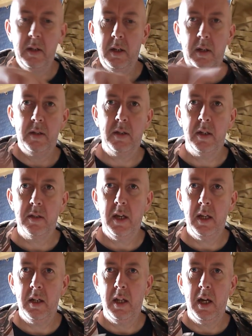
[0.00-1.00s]
it says
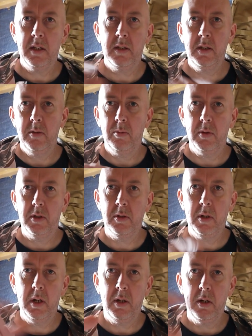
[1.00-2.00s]
that latch
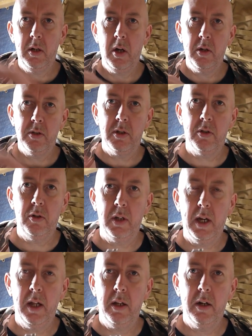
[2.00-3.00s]
which houses the two
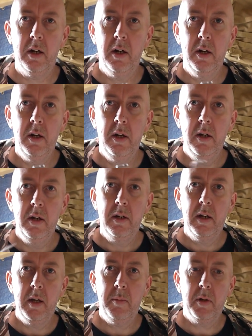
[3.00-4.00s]
together
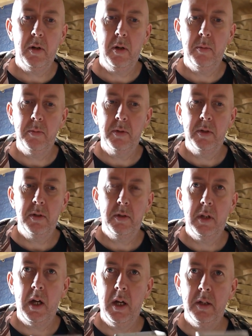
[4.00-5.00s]
now becomes
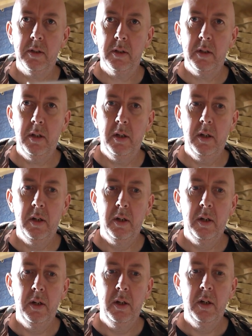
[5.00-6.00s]
the handle
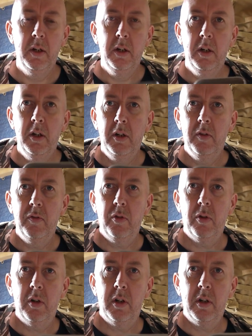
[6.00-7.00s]

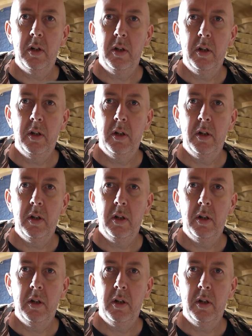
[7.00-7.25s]
for